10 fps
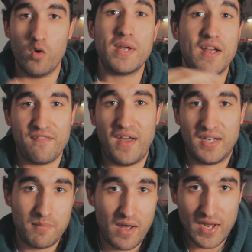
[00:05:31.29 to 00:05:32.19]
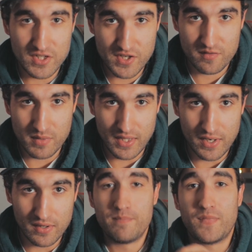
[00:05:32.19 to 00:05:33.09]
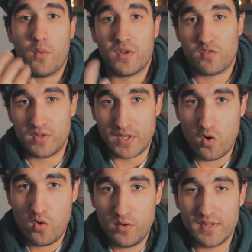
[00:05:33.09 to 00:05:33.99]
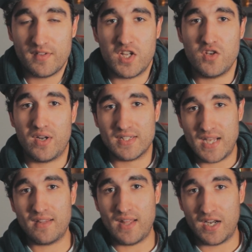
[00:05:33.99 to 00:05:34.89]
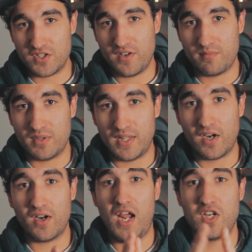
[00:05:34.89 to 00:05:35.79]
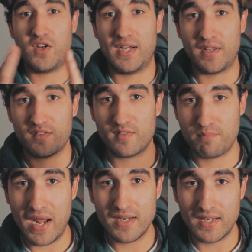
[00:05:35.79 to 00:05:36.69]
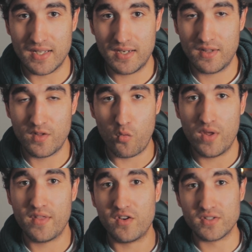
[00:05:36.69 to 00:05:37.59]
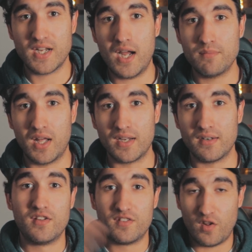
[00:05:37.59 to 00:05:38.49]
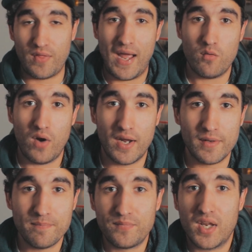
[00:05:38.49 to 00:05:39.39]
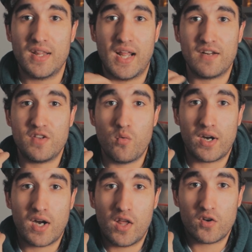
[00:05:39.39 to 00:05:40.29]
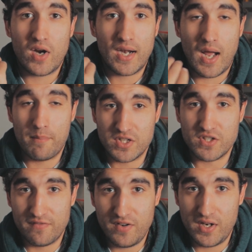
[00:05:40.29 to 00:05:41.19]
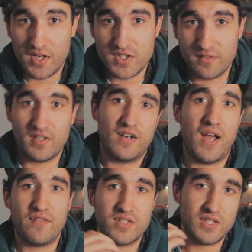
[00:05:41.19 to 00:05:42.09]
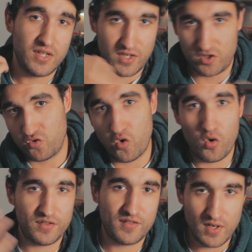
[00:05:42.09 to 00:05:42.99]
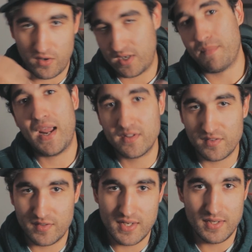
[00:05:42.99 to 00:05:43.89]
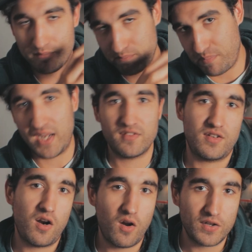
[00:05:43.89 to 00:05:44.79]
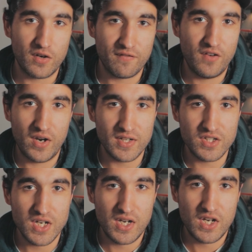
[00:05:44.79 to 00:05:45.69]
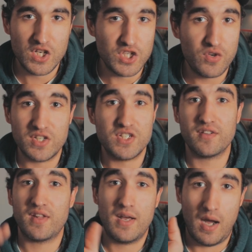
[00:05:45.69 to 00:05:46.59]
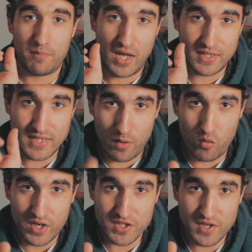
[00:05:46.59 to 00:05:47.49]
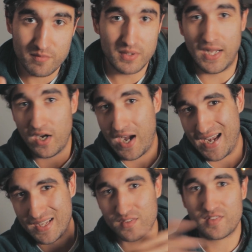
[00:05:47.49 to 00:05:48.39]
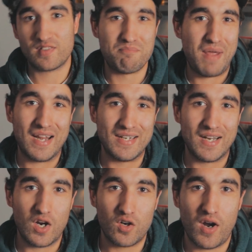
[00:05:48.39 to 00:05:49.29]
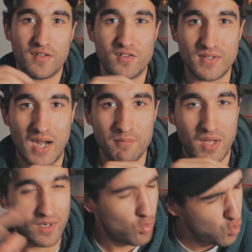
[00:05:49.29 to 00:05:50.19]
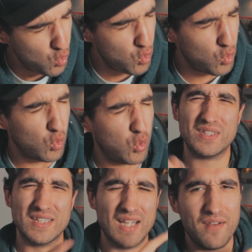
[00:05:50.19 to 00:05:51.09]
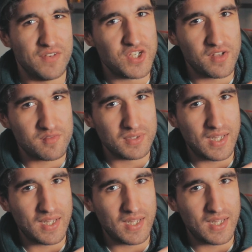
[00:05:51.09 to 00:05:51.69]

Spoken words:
be affected by that adjustment layer. Now, what's really cool is that you can take that adjustment layer and you can expand it the width of your timeline. So that way, that if you want to color grade a bunch of footage, instead of having to Control-C or Command-C and paste on all your footage, you can just apply it to that one adjustment layer and expand it across your timeline. Woo! Love adjustment